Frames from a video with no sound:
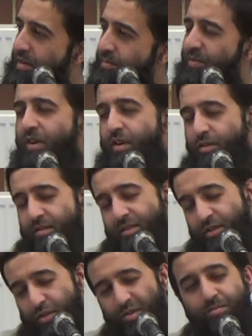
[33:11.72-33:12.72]
You can't,
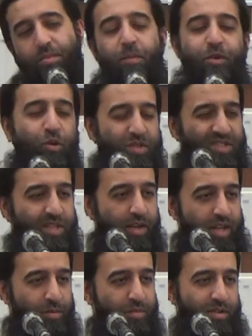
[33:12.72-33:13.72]
you, you, maybe you could
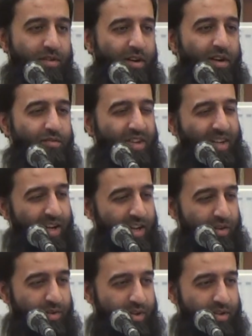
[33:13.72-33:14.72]
say that, but you're not going to really
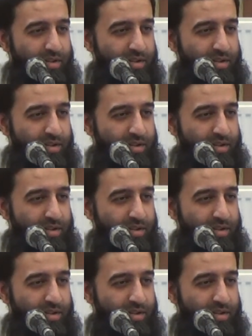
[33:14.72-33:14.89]
get anywhere.